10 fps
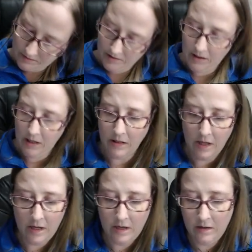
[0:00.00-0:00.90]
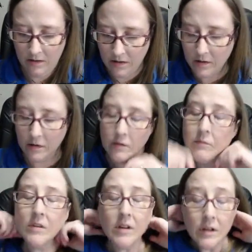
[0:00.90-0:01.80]
And then,
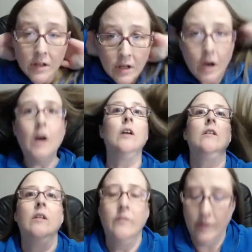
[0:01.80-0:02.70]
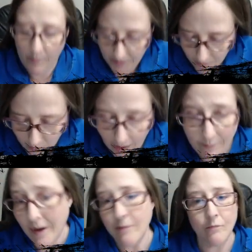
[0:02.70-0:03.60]
oh, flippy doo. I
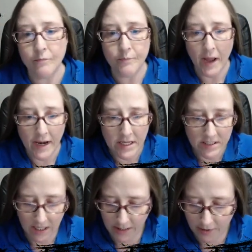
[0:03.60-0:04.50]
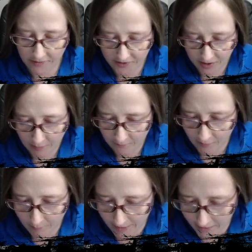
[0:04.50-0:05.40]
bet Penny's not here to see me
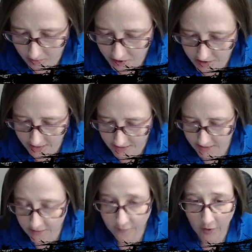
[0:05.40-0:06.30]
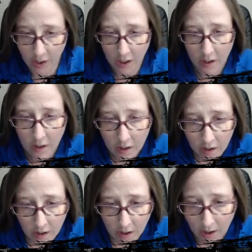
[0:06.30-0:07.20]
flip my hair. She thinks that's funny.
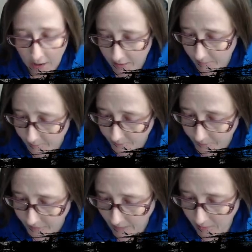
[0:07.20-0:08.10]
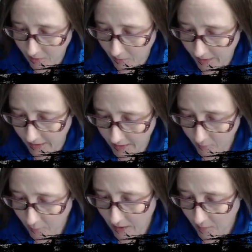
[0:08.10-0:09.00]
I'm going to go ahead
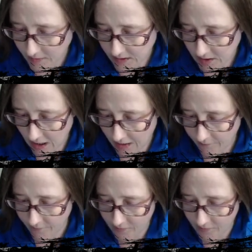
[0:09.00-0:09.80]
and round these off.